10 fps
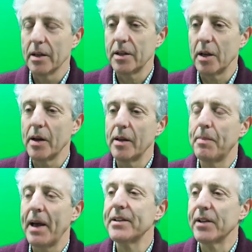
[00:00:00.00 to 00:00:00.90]
So
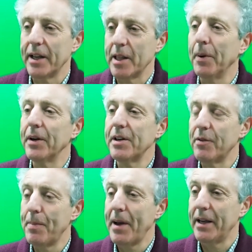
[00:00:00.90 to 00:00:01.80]
basically the body
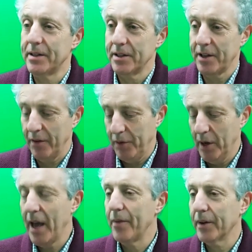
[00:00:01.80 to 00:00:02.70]
repairs itself. You
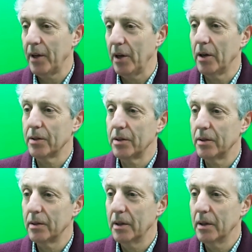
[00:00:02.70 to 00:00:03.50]
get the clot,